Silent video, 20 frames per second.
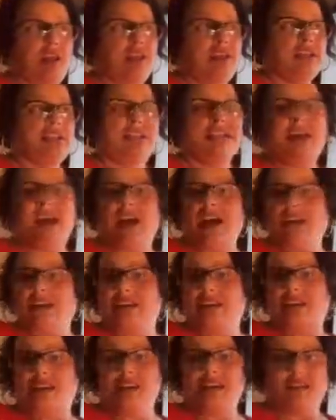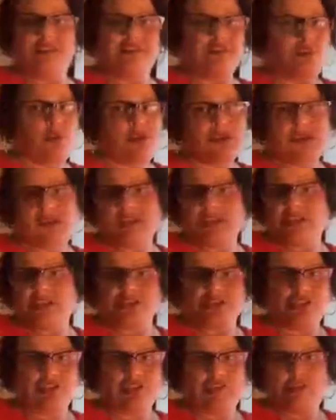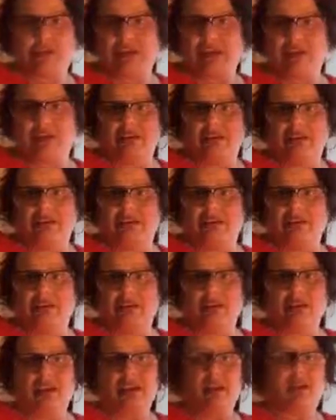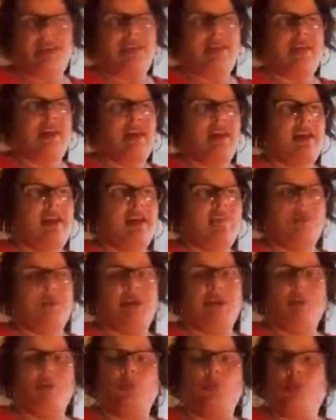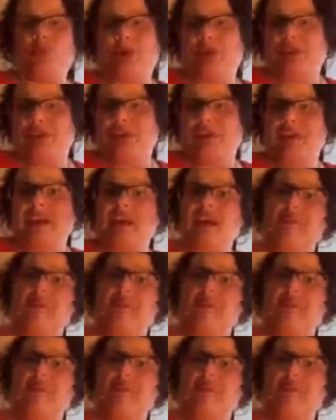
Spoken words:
It's not enforced like it should be. They have been warned, they